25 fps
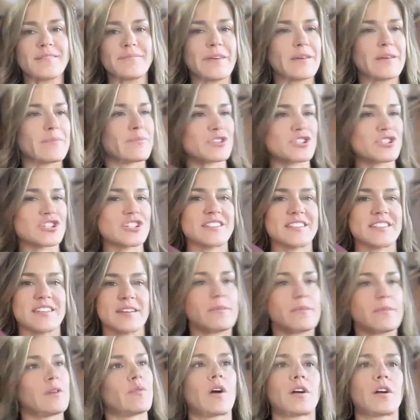People just see
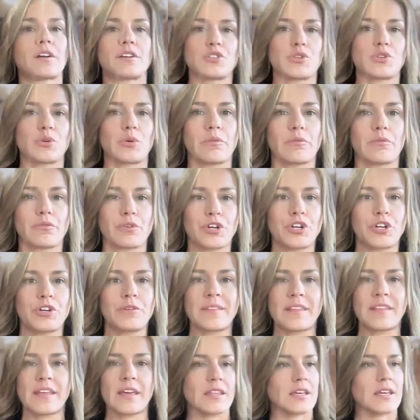me walk into a room
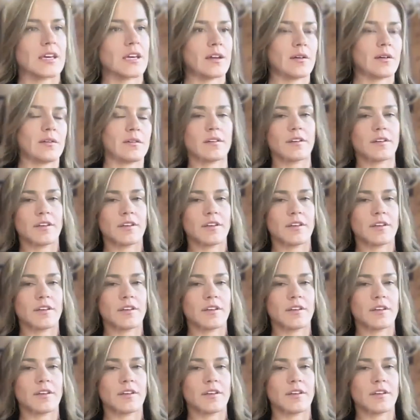and they think,